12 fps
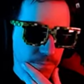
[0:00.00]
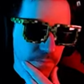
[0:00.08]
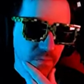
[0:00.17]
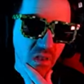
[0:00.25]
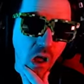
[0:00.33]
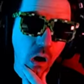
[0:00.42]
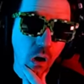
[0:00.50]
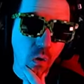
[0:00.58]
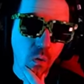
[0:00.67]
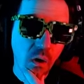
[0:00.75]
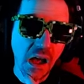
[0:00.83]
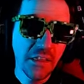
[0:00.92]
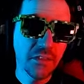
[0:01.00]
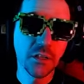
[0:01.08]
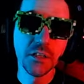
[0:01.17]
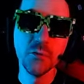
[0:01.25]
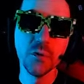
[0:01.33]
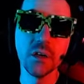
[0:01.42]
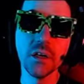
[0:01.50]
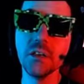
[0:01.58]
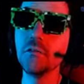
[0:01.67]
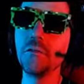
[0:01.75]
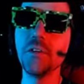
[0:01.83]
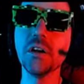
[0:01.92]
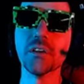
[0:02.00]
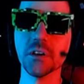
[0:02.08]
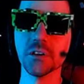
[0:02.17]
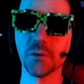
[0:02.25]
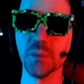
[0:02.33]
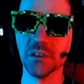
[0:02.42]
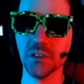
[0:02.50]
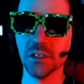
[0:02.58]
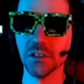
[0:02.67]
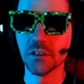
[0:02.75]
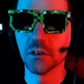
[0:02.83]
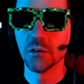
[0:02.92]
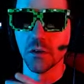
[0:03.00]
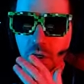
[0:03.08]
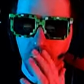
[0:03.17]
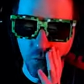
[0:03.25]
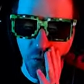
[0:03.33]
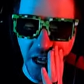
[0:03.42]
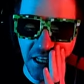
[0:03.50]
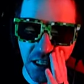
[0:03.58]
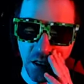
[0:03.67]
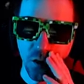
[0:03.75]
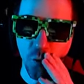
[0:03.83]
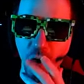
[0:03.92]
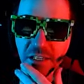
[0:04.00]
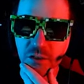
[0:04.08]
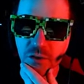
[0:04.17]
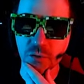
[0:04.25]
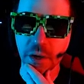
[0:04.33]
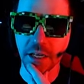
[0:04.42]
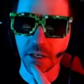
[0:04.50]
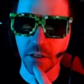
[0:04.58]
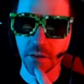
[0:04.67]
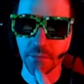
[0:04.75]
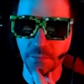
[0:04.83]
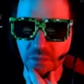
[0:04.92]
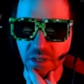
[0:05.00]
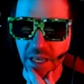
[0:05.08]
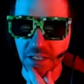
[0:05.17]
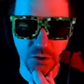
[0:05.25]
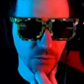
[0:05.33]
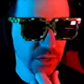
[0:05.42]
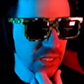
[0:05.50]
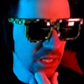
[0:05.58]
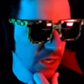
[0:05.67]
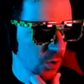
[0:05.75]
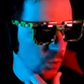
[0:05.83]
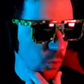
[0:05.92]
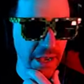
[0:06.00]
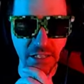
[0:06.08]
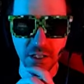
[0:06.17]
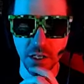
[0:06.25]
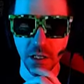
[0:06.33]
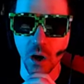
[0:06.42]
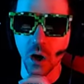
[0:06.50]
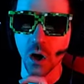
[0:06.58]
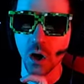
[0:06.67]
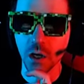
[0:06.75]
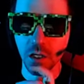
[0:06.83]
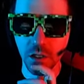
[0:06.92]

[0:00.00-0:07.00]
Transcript: No, I thought you were an inferior species. Riding a white dragon and drinking a white claw.